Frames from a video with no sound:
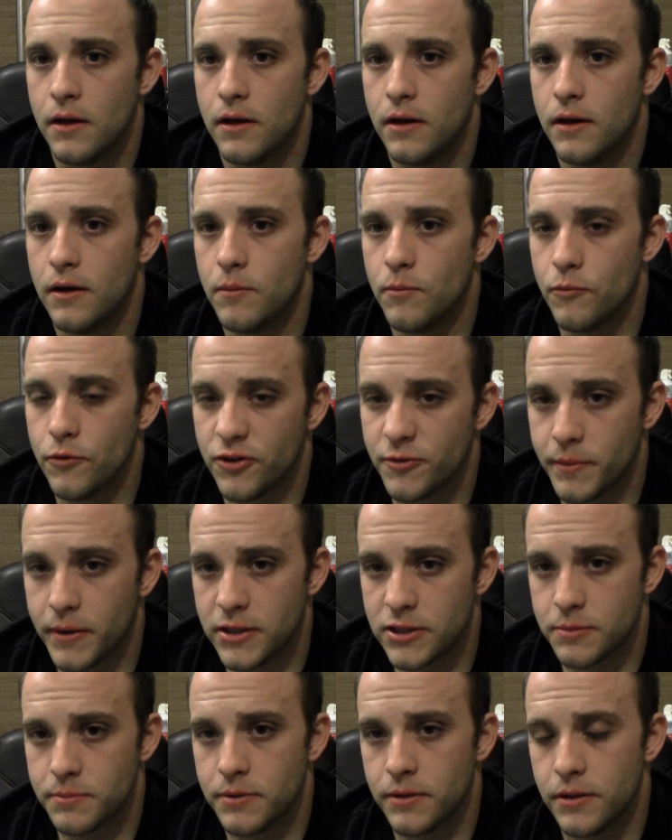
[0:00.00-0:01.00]

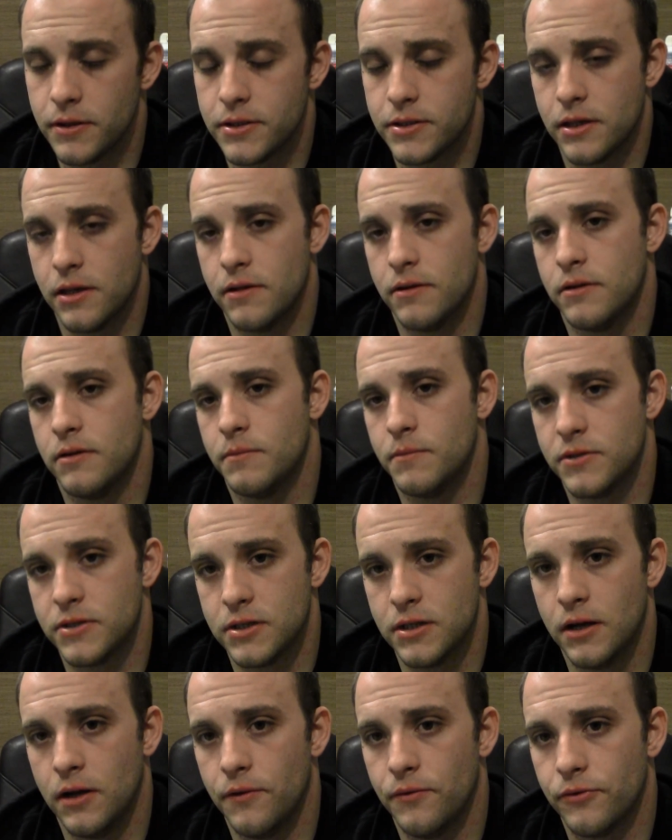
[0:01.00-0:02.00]
responsibilities other than
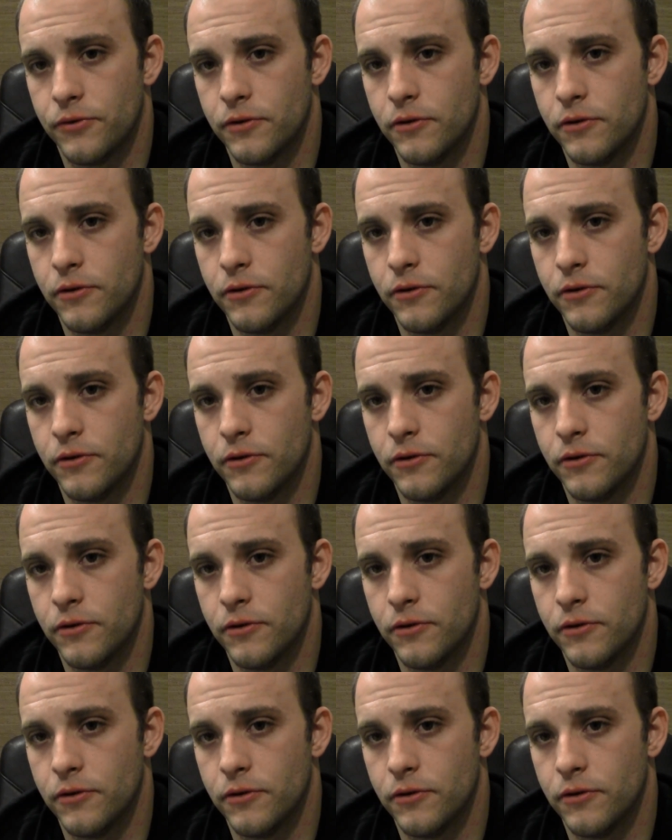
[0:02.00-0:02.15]
themselves.